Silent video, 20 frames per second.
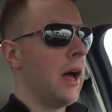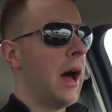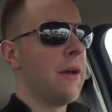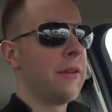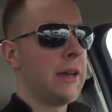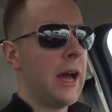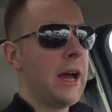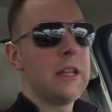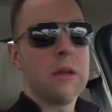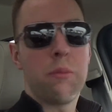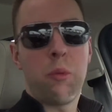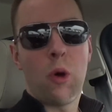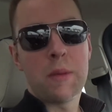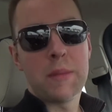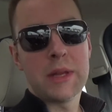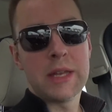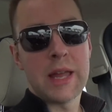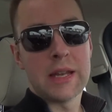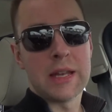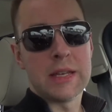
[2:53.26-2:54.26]
I've got an
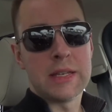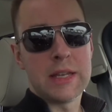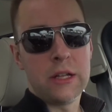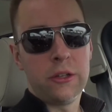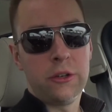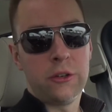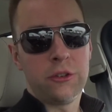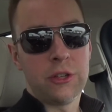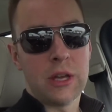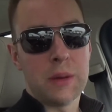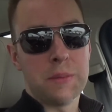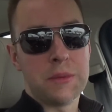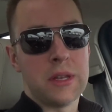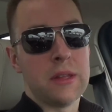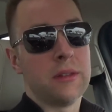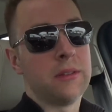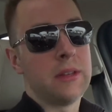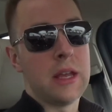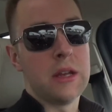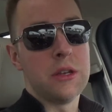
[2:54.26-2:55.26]
appointment at a dealership to
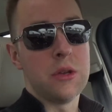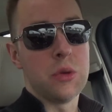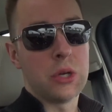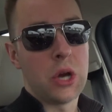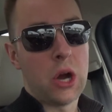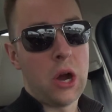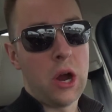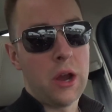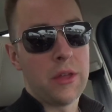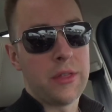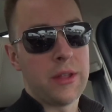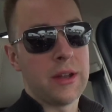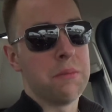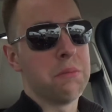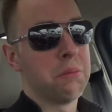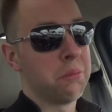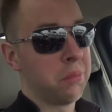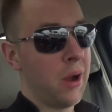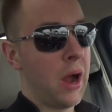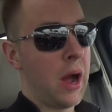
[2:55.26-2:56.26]
see a new car that
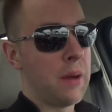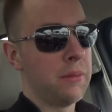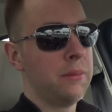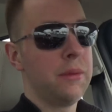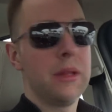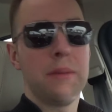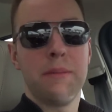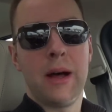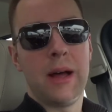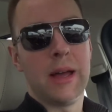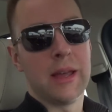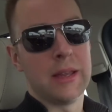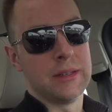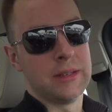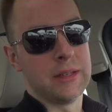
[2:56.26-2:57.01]
I'm probably buying